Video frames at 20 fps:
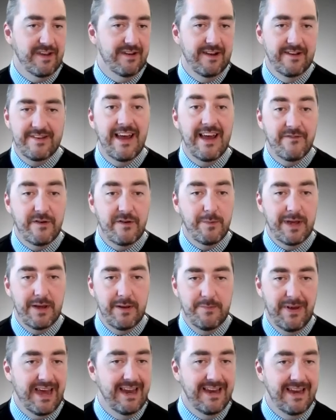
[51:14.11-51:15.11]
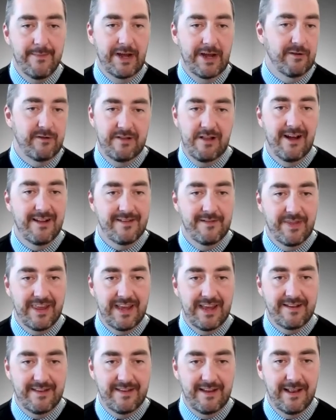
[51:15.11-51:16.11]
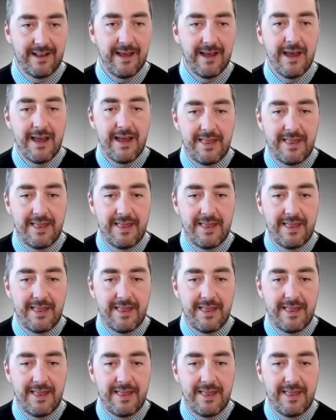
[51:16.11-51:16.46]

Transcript: it doesn't have to be a pandemic. There's lots of things that